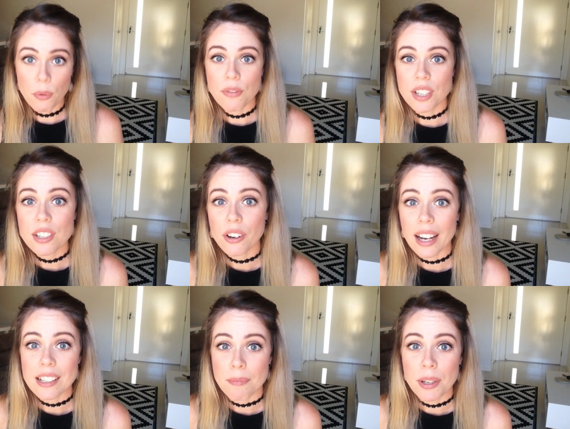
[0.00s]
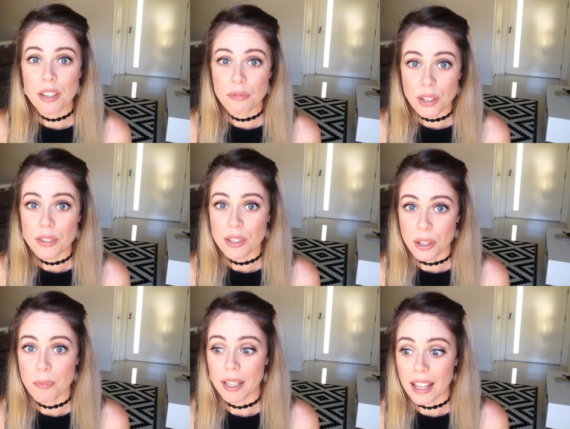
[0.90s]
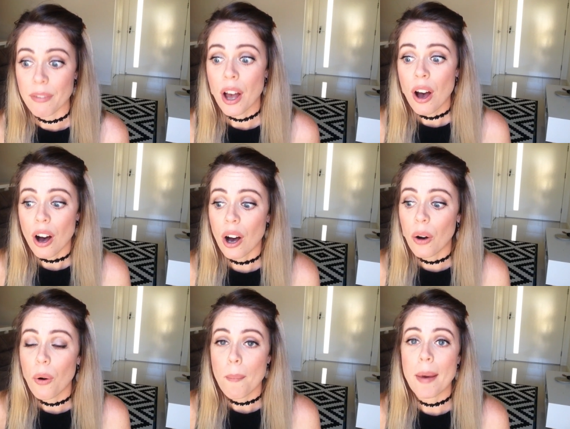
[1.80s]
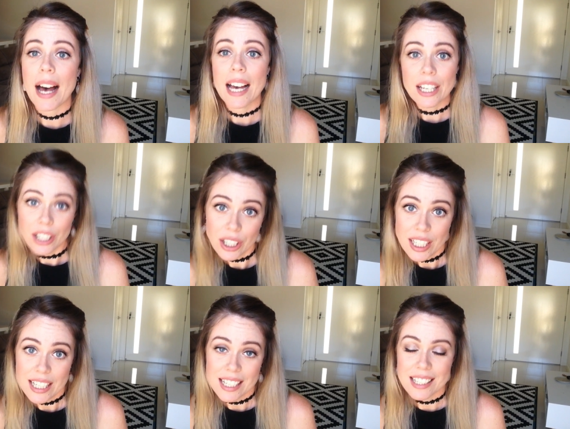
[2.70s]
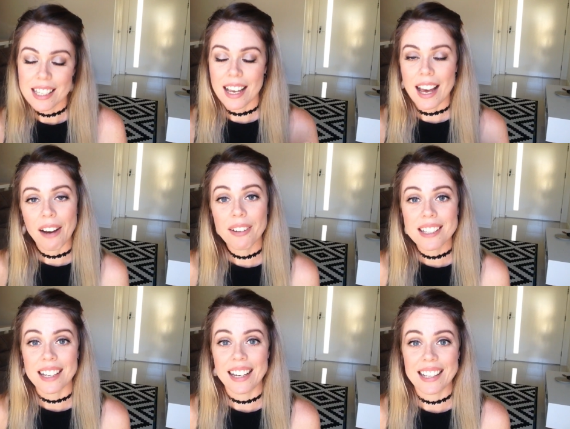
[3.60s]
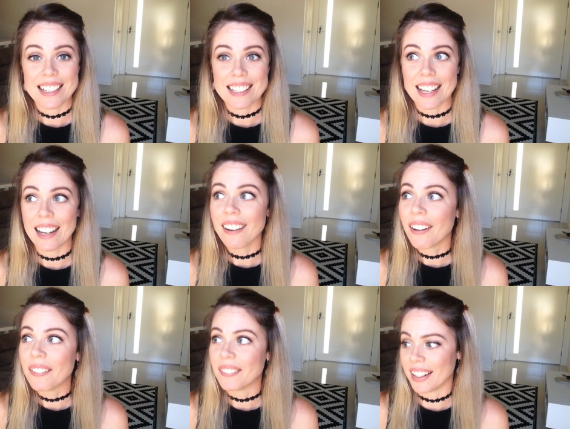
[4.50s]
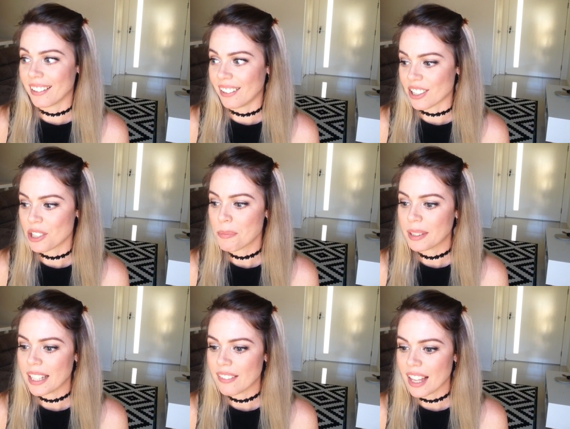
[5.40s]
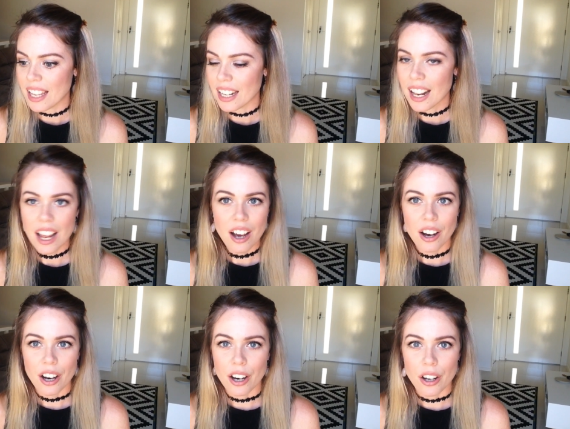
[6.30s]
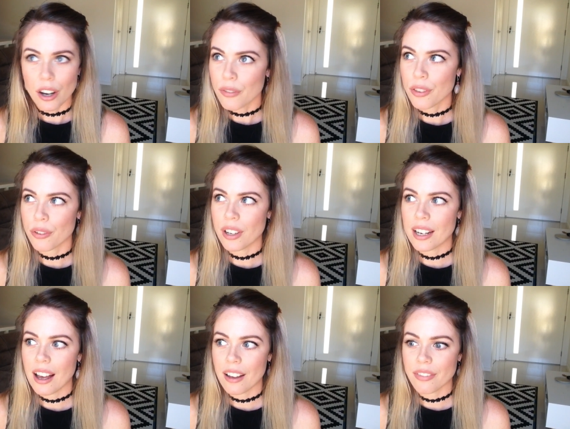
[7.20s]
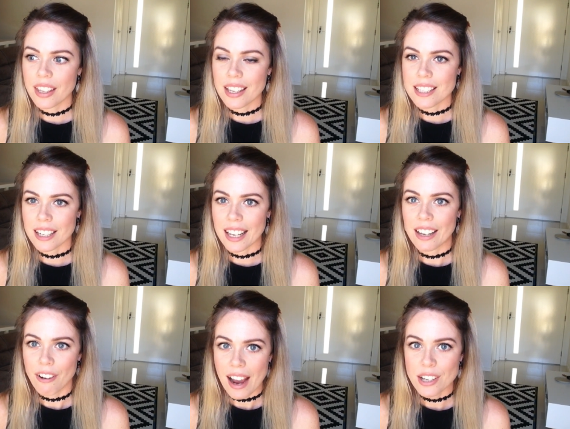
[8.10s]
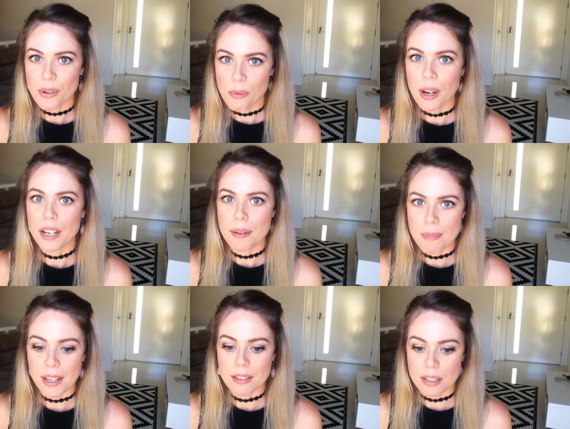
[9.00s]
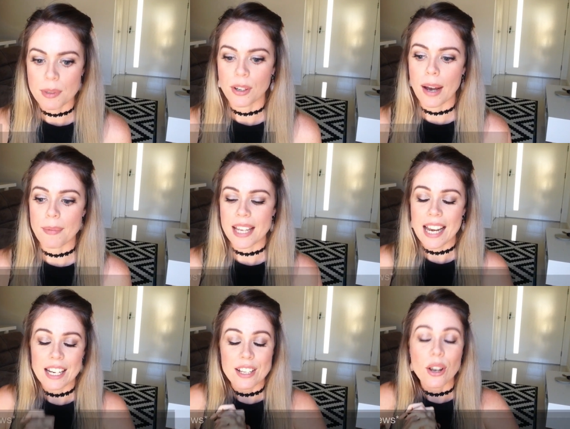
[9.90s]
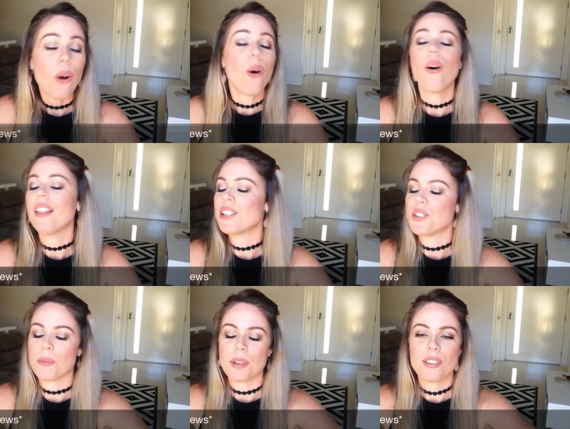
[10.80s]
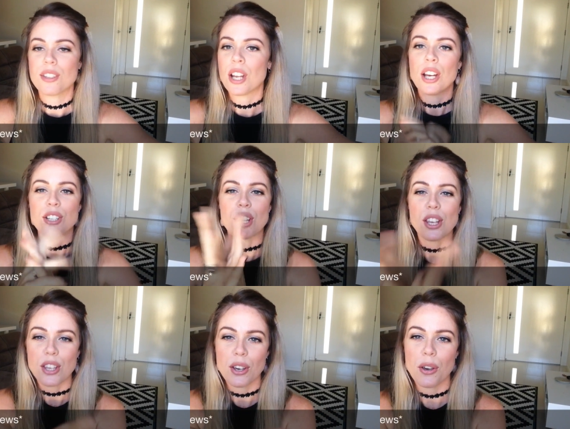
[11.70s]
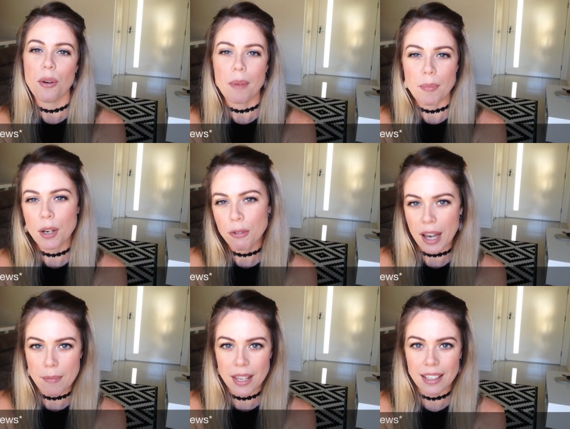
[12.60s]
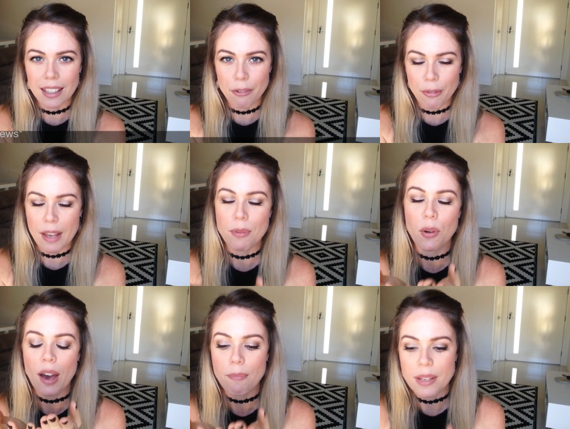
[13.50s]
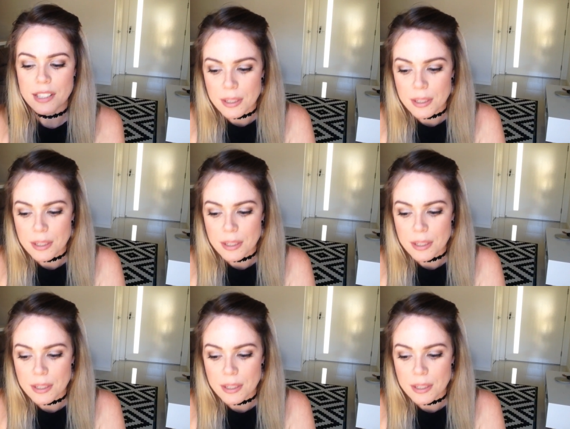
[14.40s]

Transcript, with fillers: We've just cracked a million views too, my love. Oh my goodness, how exciting is that? Oh my gosh, do you believe that? over three and a half years and I cracked 1 million subscribers and it is all attributes to you, my beautiful MK Love fam who have been